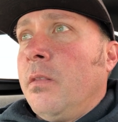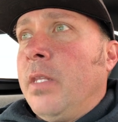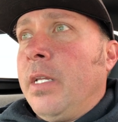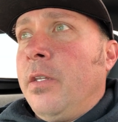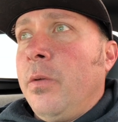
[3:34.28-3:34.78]

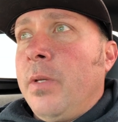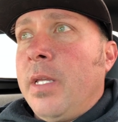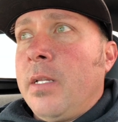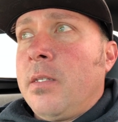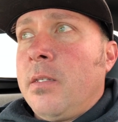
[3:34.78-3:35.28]
they do
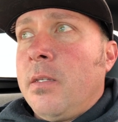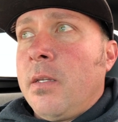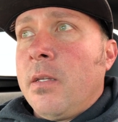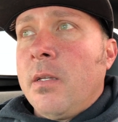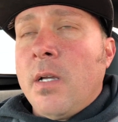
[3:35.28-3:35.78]
get
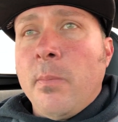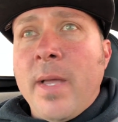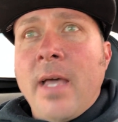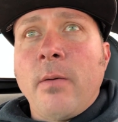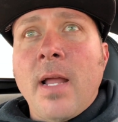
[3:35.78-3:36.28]
a
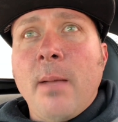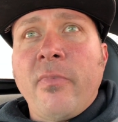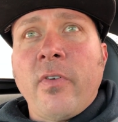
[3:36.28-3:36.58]
bad rap